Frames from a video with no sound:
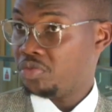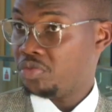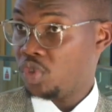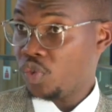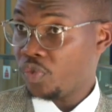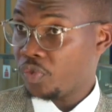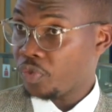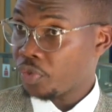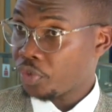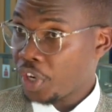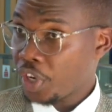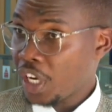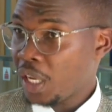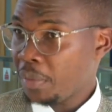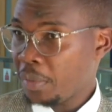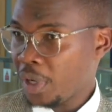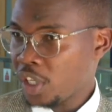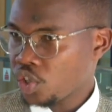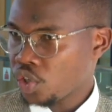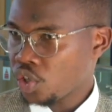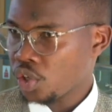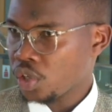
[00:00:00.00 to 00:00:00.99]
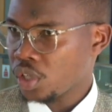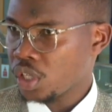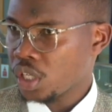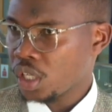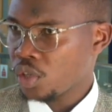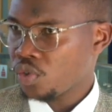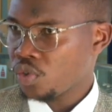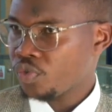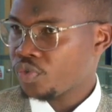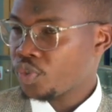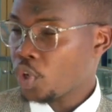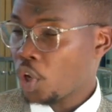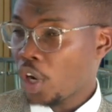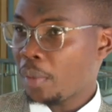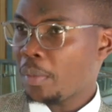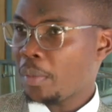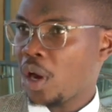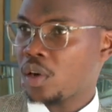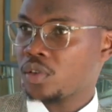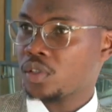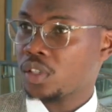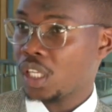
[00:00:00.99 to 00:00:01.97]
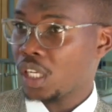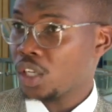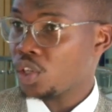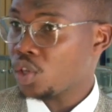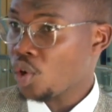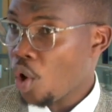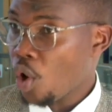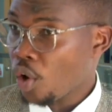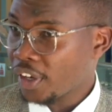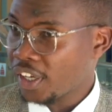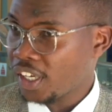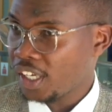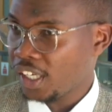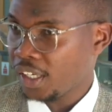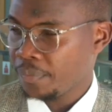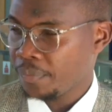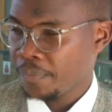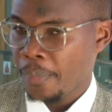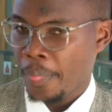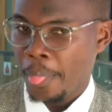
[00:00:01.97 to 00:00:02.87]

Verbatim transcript: you've really mentioned, you talk about the donkey.